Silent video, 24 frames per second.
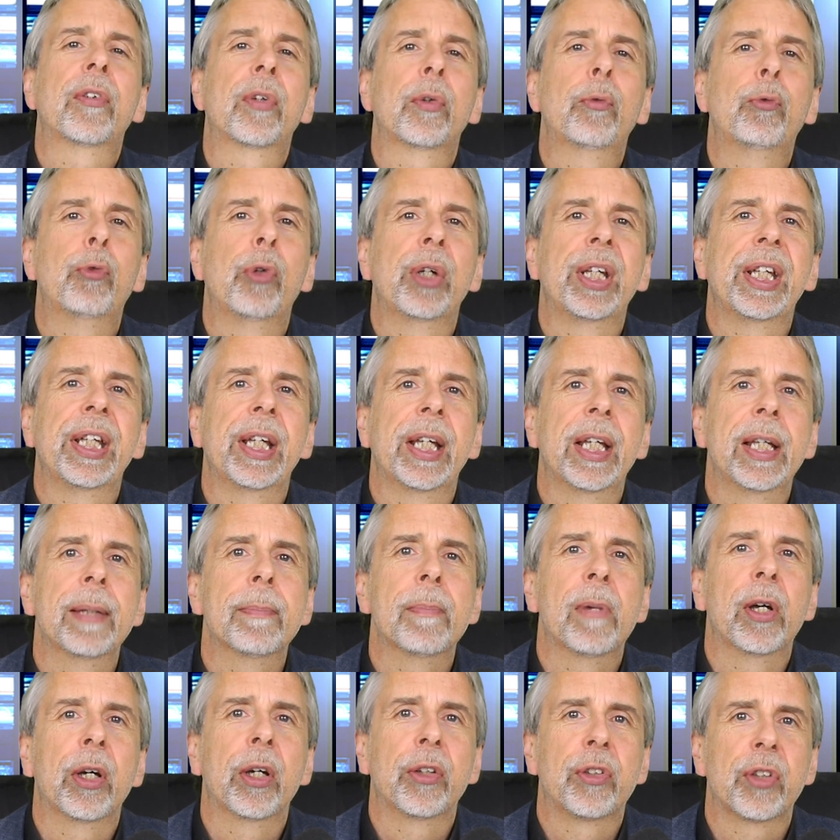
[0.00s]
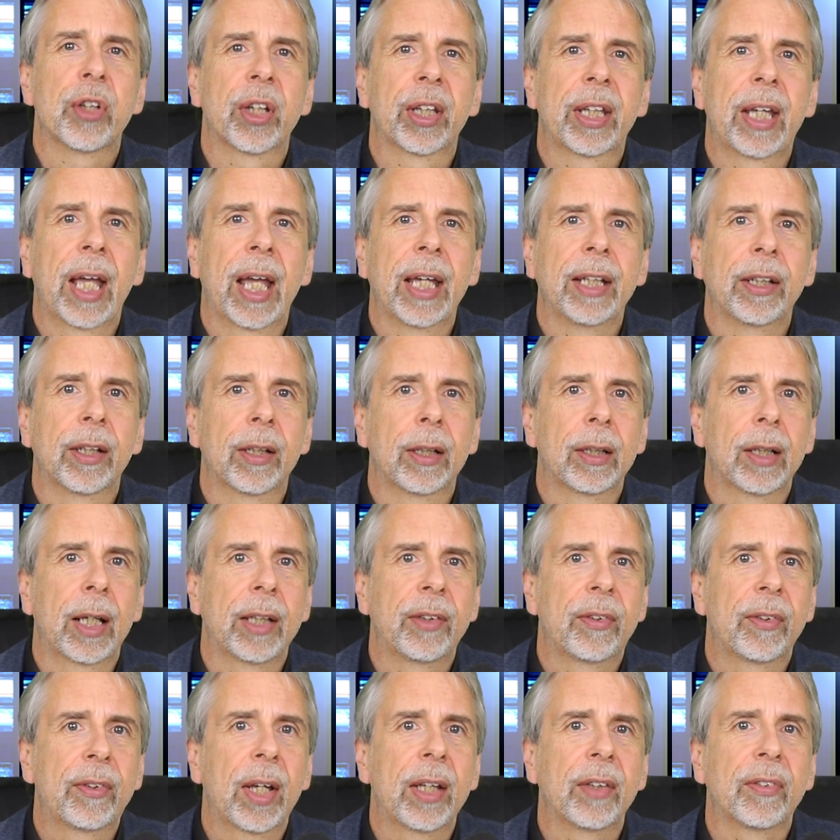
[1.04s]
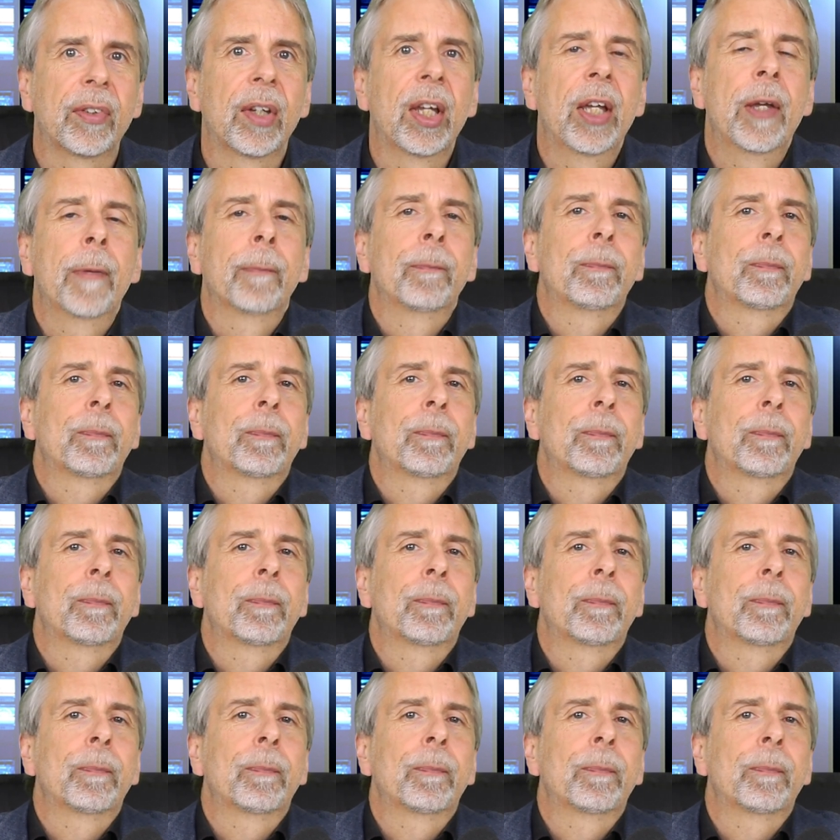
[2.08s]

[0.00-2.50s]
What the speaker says: to re-emerge again at a later date.